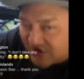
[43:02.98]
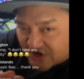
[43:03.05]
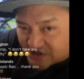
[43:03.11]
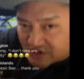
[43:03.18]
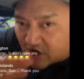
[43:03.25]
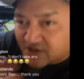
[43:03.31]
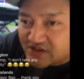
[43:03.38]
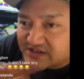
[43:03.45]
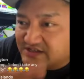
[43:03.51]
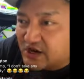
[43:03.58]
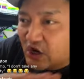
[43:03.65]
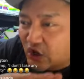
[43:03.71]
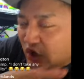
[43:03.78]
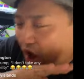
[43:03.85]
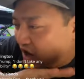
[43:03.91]
when you start to
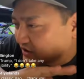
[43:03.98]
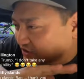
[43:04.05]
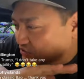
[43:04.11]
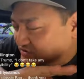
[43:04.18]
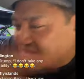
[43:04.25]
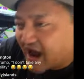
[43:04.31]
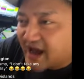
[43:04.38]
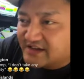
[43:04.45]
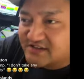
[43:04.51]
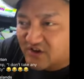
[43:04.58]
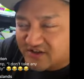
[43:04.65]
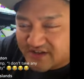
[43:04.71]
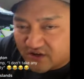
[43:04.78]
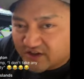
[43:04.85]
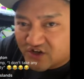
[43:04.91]
see a lot of those
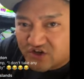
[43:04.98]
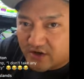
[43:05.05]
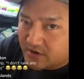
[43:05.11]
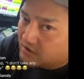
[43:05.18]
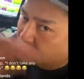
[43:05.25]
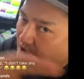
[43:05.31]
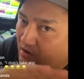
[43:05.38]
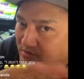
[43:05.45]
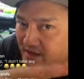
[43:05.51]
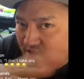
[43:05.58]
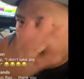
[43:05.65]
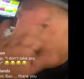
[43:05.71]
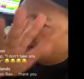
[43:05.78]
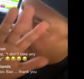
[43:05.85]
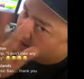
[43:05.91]
guys start selling that shit, you know,
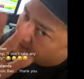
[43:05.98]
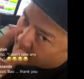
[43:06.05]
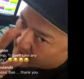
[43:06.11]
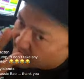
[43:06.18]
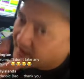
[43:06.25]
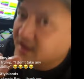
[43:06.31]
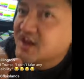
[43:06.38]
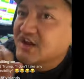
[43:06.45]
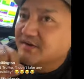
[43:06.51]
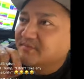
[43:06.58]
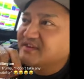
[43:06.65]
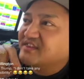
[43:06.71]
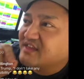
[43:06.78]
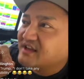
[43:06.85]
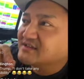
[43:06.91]
like, hey,
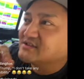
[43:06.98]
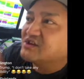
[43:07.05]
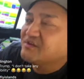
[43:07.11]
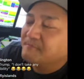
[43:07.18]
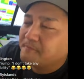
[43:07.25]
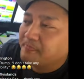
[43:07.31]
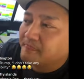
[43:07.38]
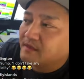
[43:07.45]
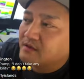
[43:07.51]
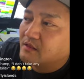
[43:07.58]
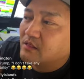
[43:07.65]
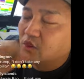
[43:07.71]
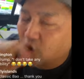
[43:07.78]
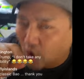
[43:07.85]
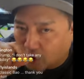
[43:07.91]
but the thing is,
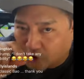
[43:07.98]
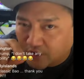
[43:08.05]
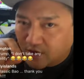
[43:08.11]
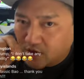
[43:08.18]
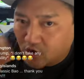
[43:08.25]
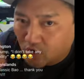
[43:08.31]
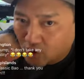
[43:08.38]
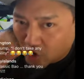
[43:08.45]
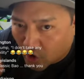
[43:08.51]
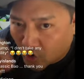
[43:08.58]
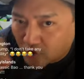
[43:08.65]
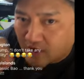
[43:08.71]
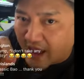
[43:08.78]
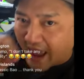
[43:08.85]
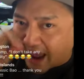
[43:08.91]
learn,
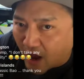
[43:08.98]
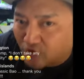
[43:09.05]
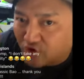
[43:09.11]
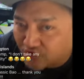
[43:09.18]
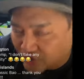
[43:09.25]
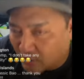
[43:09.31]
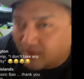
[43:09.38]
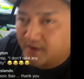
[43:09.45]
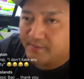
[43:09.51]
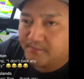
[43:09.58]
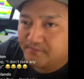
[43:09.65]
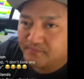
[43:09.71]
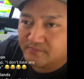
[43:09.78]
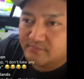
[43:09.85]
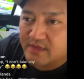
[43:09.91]
learn how to do
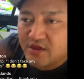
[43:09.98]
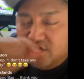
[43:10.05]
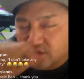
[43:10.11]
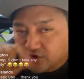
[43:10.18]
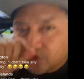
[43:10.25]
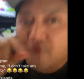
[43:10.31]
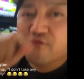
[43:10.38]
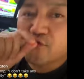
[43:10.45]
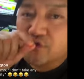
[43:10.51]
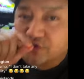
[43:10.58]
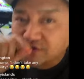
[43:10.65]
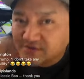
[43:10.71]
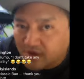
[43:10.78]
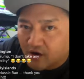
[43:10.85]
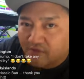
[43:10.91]
it. Then you do it
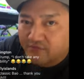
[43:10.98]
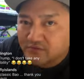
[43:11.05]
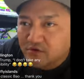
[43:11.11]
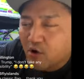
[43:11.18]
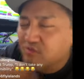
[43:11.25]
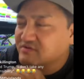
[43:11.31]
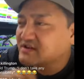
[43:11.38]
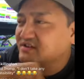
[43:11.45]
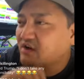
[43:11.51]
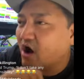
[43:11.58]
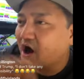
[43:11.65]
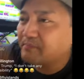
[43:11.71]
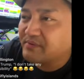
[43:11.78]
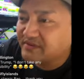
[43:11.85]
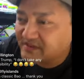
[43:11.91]
for yourself. Don't
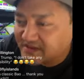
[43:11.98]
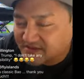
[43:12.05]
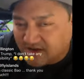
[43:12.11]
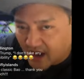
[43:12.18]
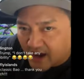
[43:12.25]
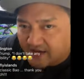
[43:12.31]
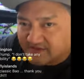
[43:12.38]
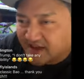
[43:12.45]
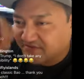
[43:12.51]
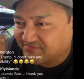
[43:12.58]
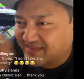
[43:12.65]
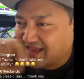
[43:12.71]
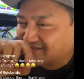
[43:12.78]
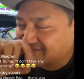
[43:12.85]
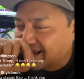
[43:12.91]
just copy these guys
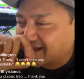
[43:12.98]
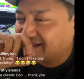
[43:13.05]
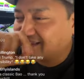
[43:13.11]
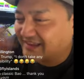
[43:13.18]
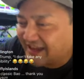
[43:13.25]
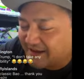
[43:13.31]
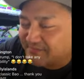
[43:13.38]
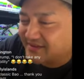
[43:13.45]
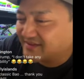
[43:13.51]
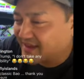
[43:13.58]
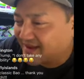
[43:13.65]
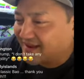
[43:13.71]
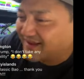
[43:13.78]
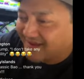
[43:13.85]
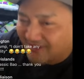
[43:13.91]
that, that, that claim
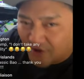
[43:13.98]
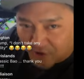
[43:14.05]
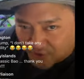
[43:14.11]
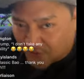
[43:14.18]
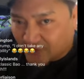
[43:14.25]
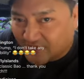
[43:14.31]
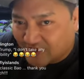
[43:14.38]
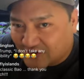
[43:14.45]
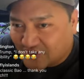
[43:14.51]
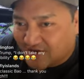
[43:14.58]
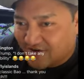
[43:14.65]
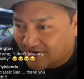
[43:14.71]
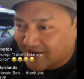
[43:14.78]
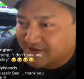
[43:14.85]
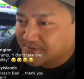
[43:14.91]
that they are doing all this
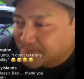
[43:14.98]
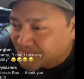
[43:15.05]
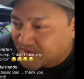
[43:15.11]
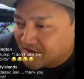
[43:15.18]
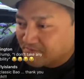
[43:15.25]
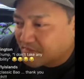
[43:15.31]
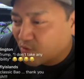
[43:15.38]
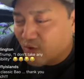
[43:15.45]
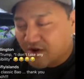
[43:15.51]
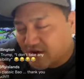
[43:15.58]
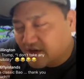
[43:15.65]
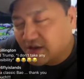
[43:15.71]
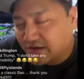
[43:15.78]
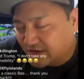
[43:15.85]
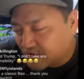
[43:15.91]
shit, guys. But
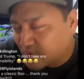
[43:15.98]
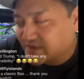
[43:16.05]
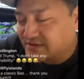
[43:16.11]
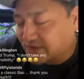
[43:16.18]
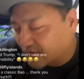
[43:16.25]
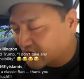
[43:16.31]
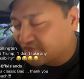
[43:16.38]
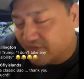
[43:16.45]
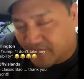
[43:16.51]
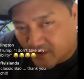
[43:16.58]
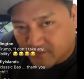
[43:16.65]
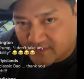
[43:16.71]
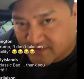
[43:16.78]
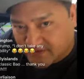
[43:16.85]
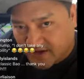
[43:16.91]
what you can do is learn
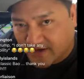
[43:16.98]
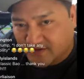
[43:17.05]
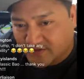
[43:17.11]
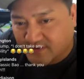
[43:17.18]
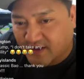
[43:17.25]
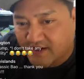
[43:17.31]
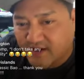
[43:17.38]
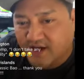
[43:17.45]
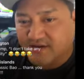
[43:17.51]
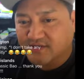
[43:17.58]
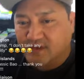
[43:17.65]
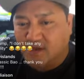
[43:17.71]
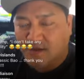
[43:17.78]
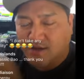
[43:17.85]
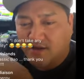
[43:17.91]
from their mistakes, okay,
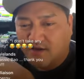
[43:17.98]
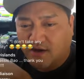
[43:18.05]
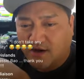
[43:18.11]
guys?